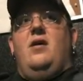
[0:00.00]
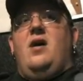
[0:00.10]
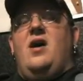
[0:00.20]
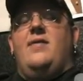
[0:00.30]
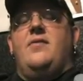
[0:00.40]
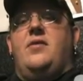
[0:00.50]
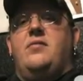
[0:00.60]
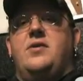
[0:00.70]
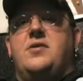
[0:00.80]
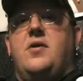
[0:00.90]
I give it
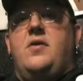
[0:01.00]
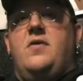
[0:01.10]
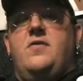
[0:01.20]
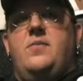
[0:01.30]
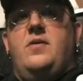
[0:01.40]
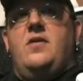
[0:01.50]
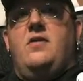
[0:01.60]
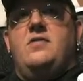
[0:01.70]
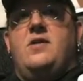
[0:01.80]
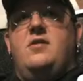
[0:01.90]
3 skulls
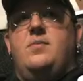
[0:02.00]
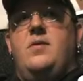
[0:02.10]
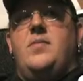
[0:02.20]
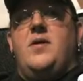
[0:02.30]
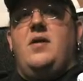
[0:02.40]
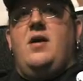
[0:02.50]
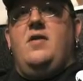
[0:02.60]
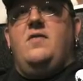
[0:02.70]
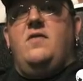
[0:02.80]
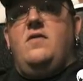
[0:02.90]
because that's me being
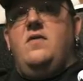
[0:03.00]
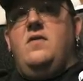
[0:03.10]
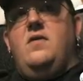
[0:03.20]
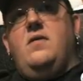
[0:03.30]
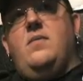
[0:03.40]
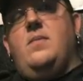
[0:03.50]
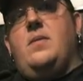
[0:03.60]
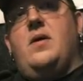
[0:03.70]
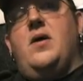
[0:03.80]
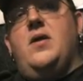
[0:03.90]
nice.
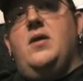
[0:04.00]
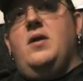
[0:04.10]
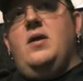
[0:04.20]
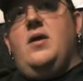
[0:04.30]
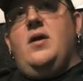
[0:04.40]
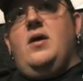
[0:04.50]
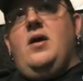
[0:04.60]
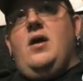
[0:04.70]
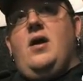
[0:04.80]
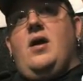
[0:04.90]
But
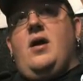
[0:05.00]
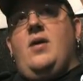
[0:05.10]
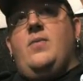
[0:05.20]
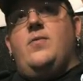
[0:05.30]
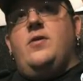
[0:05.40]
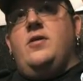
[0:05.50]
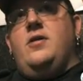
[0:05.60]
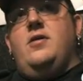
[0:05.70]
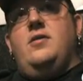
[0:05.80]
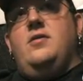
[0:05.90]
I
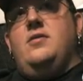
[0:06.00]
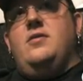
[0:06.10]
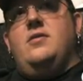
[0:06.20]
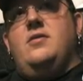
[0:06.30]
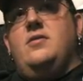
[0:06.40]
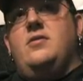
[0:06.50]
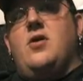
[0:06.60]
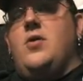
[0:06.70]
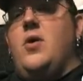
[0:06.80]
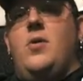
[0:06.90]
really
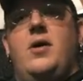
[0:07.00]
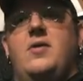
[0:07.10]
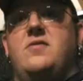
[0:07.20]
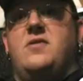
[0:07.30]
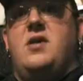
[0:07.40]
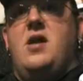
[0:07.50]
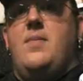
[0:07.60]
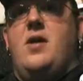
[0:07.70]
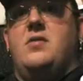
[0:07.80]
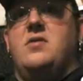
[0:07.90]
don't know what else to say
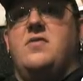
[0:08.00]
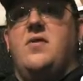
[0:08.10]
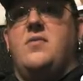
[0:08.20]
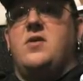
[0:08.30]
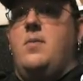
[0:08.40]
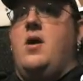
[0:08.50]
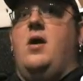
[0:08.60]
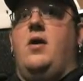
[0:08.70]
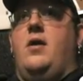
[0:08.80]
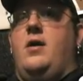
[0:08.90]
about this film, so I'm
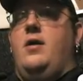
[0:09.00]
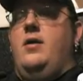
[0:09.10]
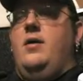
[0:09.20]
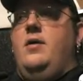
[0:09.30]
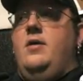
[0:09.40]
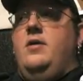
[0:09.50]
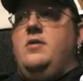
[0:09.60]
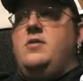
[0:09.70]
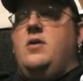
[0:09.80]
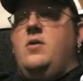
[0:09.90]
not gonna.
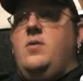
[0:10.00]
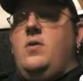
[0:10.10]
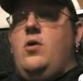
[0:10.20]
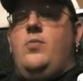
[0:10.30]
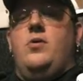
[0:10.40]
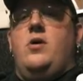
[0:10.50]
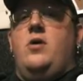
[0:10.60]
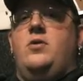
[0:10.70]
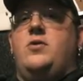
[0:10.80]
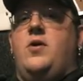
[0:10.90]
So hope you
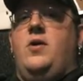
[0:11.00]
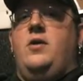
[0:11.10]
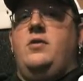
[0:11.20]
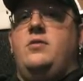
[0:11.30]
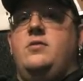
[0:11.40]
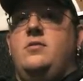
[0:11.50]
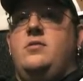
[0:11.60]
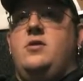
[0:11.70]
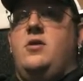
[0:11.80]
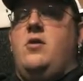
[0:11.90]
all enjoyed it, and
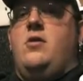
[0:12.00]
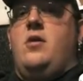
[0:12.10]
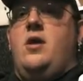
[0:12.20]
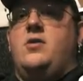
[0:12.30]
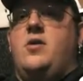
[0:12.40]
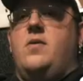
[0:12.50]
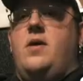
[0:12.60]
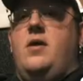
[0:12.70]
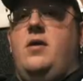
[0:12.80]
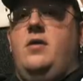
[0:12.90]
see you on the next go
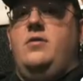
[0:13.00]
round.